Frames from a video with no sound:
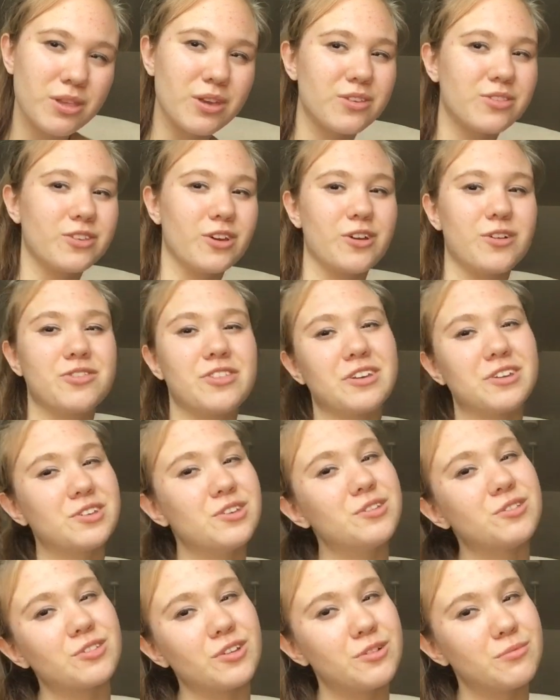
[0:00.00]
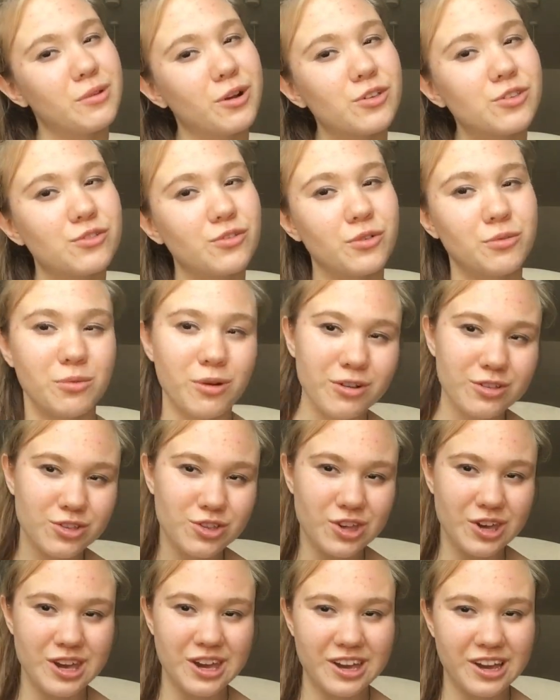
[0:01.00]
So thank you so much for
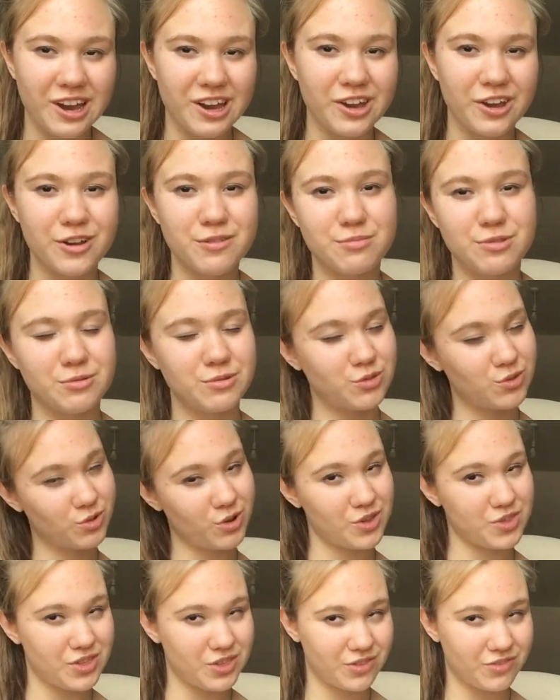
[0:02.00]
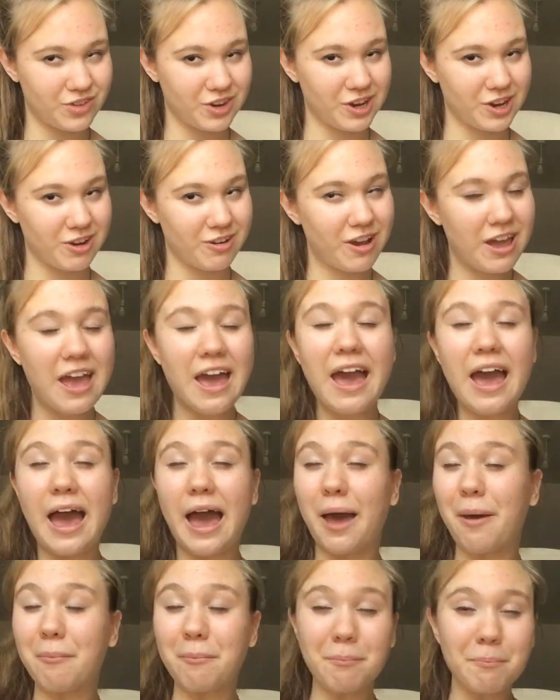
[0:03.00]
watching. I hope you enjoyed this video,
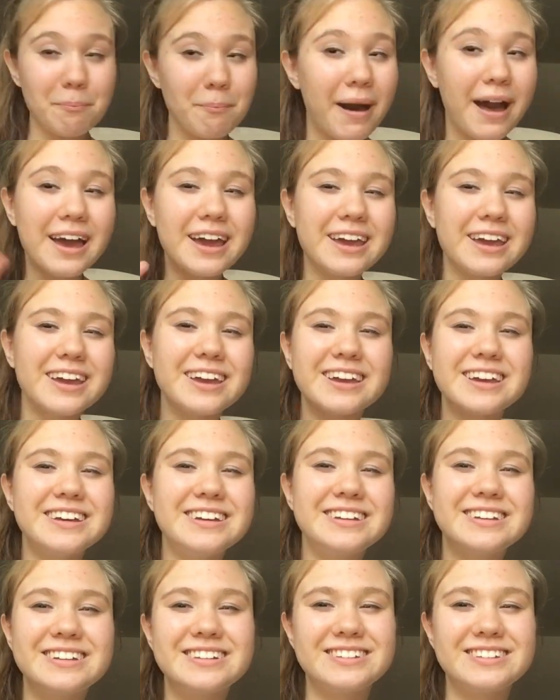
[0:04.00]
and bye!